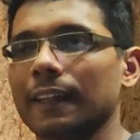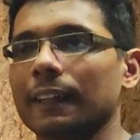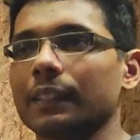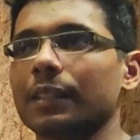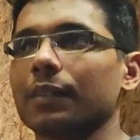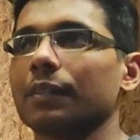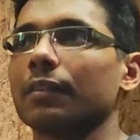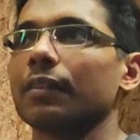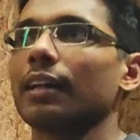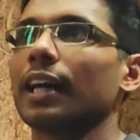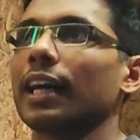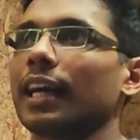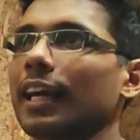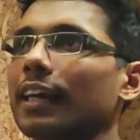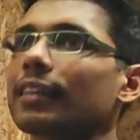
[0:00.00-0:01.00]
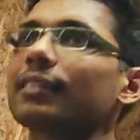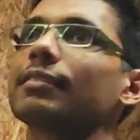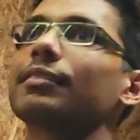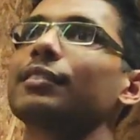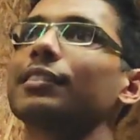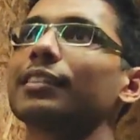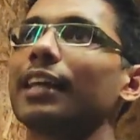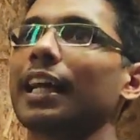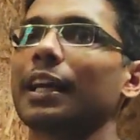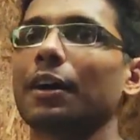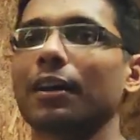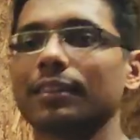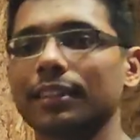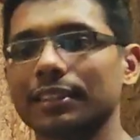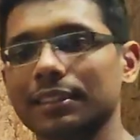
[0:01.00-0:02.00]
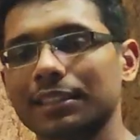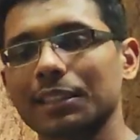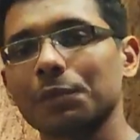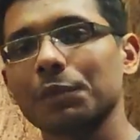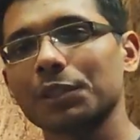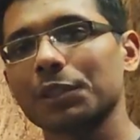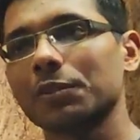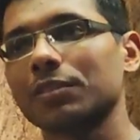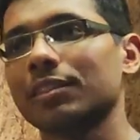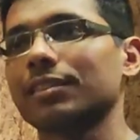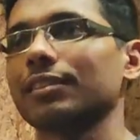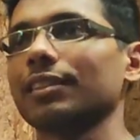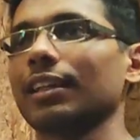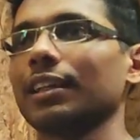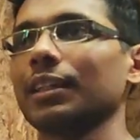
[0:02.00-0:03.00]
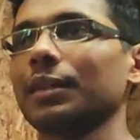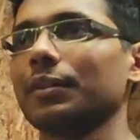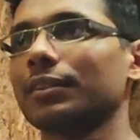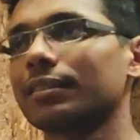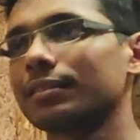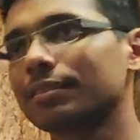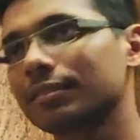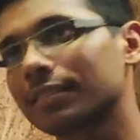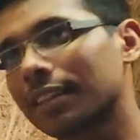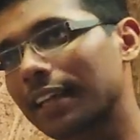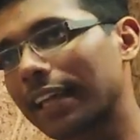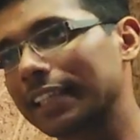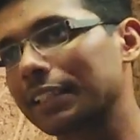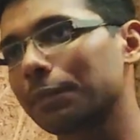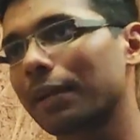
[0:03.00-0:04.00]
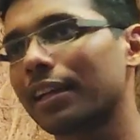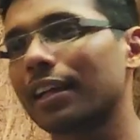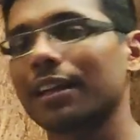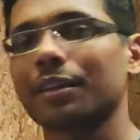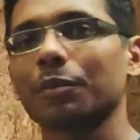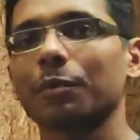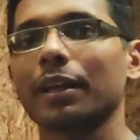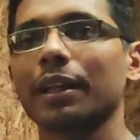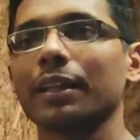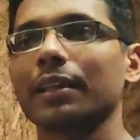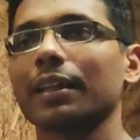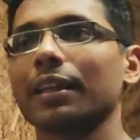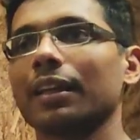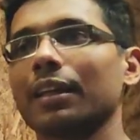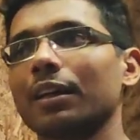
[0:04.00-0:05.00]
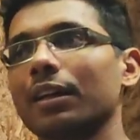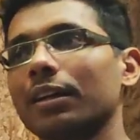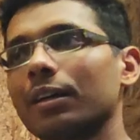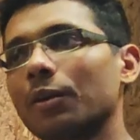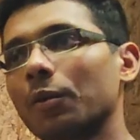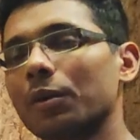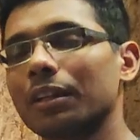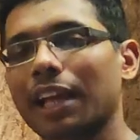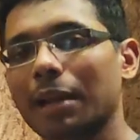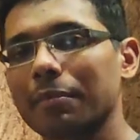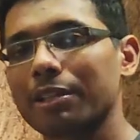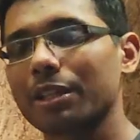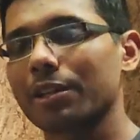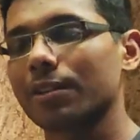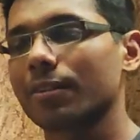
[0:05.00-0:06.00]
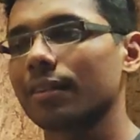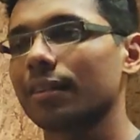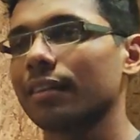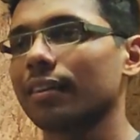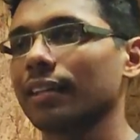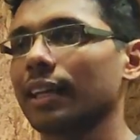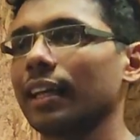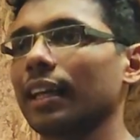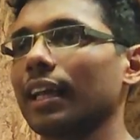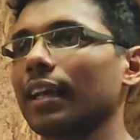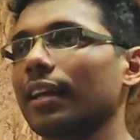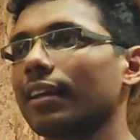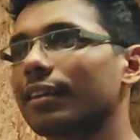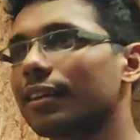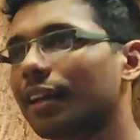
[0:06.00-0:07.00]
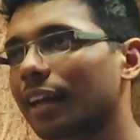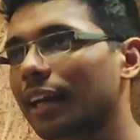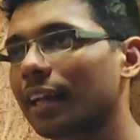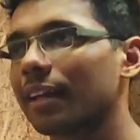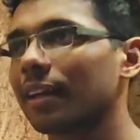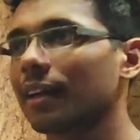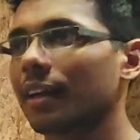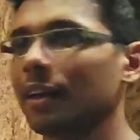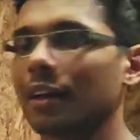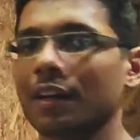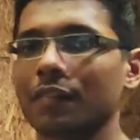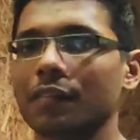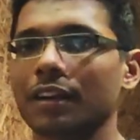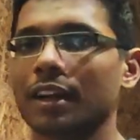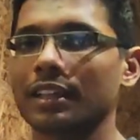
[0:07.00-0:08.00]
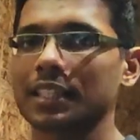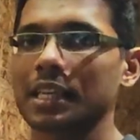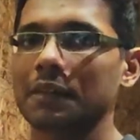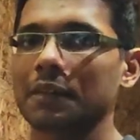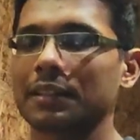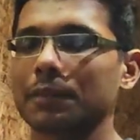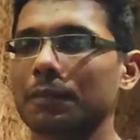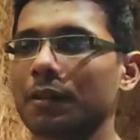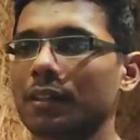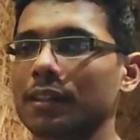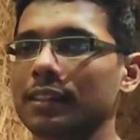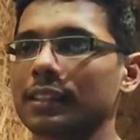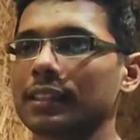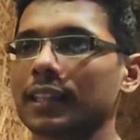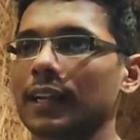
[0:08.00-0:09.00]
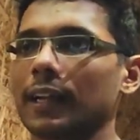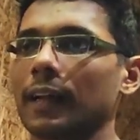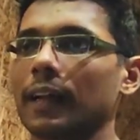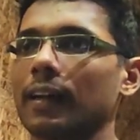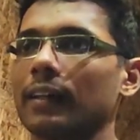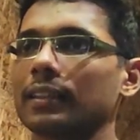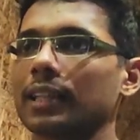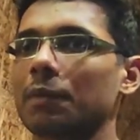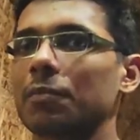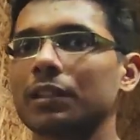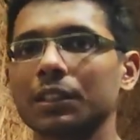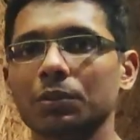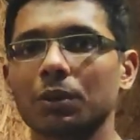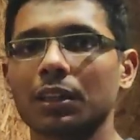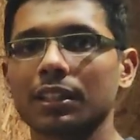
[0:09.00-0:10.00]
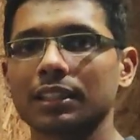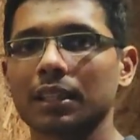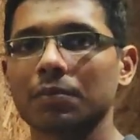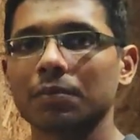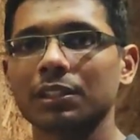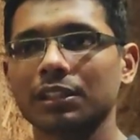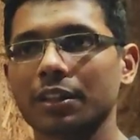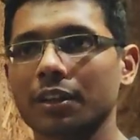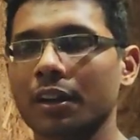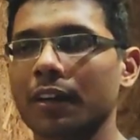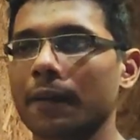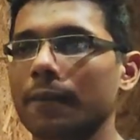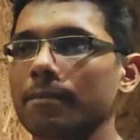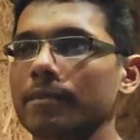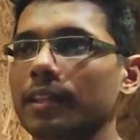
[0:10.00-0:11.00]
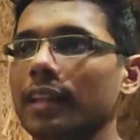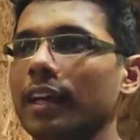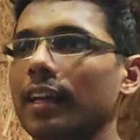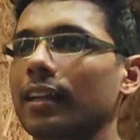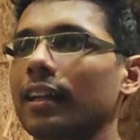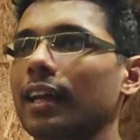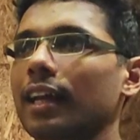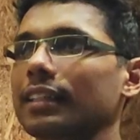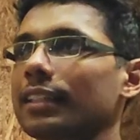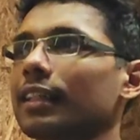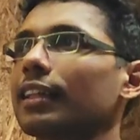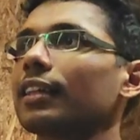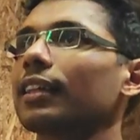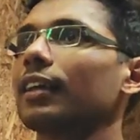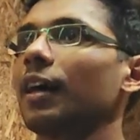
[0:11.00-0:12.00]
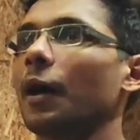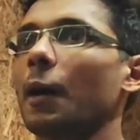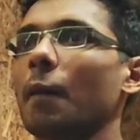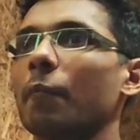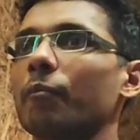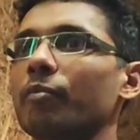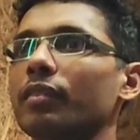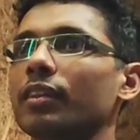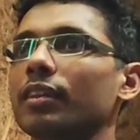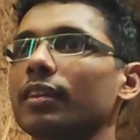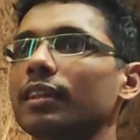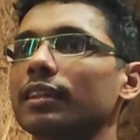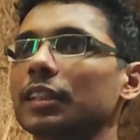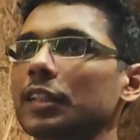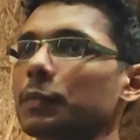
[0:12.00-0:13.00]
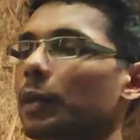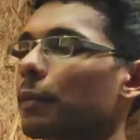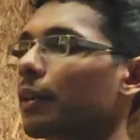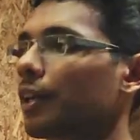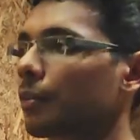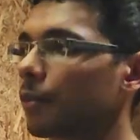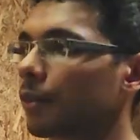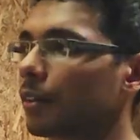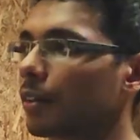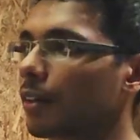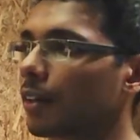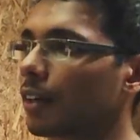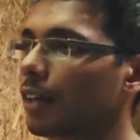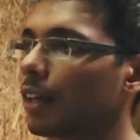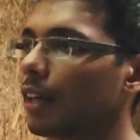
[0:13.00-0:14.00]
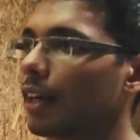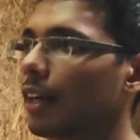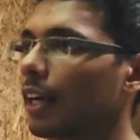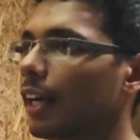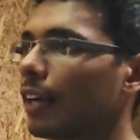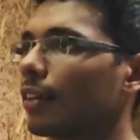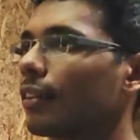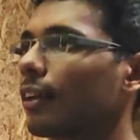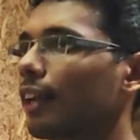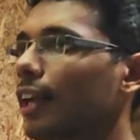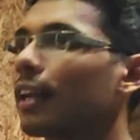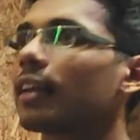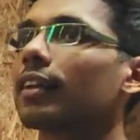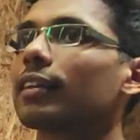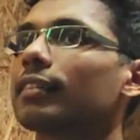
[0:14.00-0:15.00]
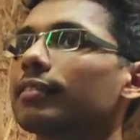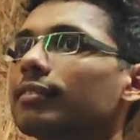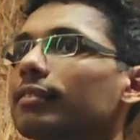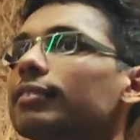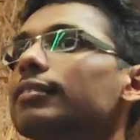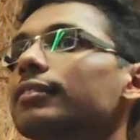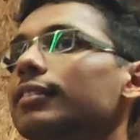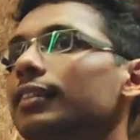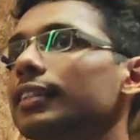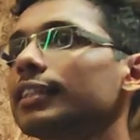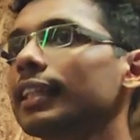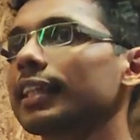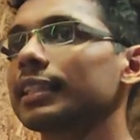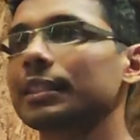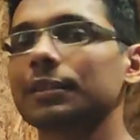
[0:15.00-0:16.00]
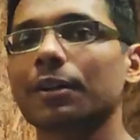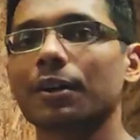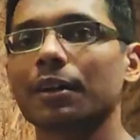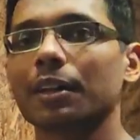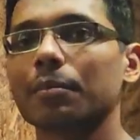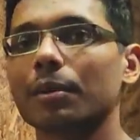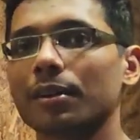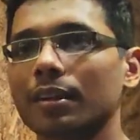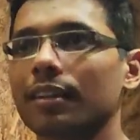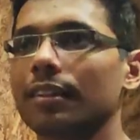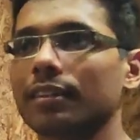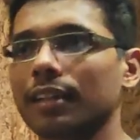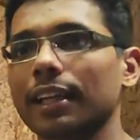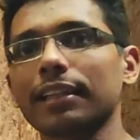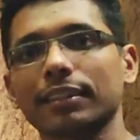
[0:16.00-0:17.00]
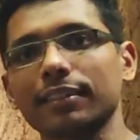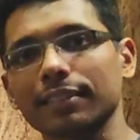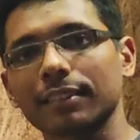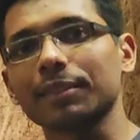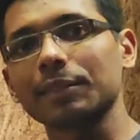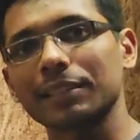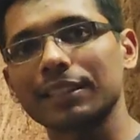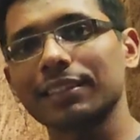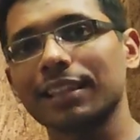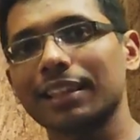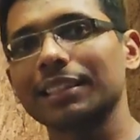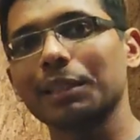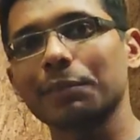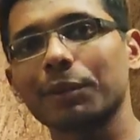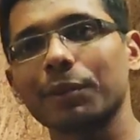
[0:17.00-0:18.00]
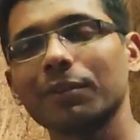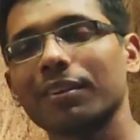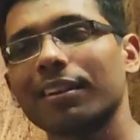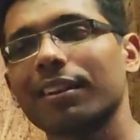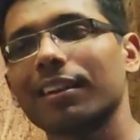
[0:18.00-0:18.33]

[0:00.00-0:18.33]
So I got the system to use. I could expend it to my own time schedule, and I had trained a lot of large language models, some which worked, some which did not. And actually, the research paper I had worked on, I had trained a text-to-audio model right here using their GPU.